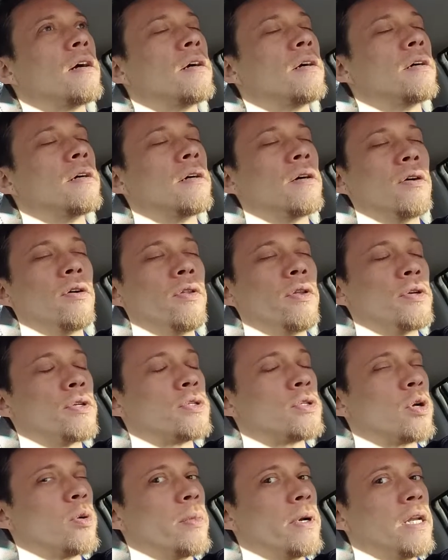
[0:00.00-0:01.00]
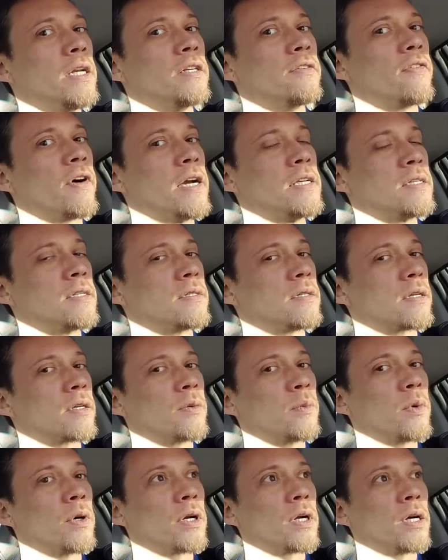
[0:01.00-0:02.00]
Oh, there's so many devices it
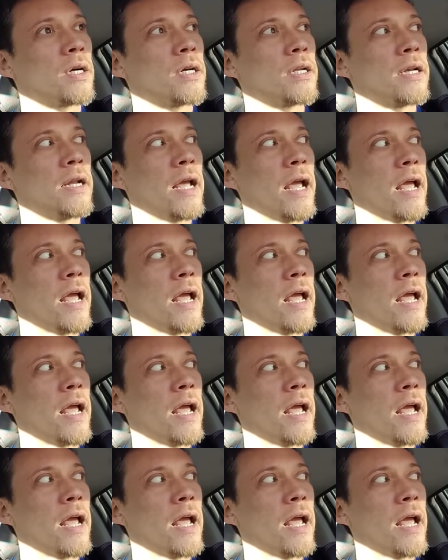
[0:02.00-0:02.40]
can work on.